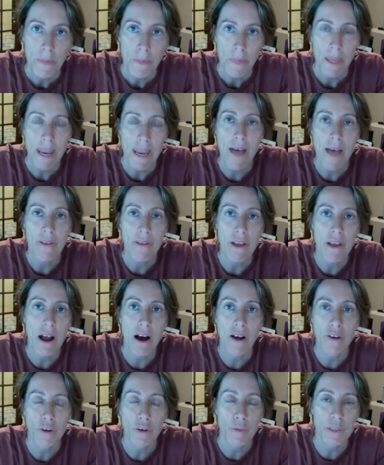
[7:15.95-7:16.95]
and how the
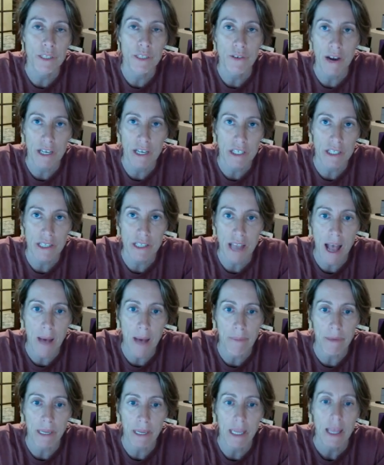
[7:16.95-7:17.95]
R group interactions are
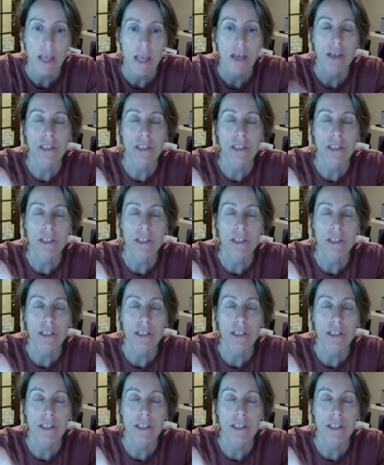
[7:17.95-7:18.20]
happening.